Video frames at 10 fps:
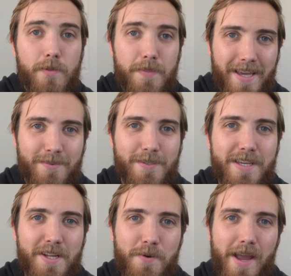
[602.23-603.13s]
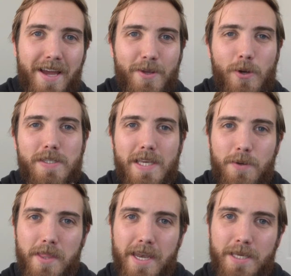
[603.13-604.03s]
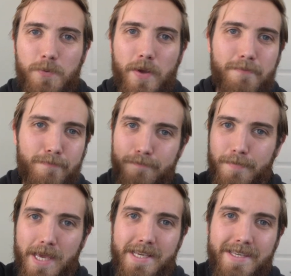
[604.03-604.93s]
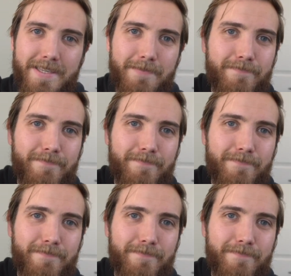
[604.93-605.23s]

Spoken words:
thanks for sticking around. I'll see you in the next one. Peace.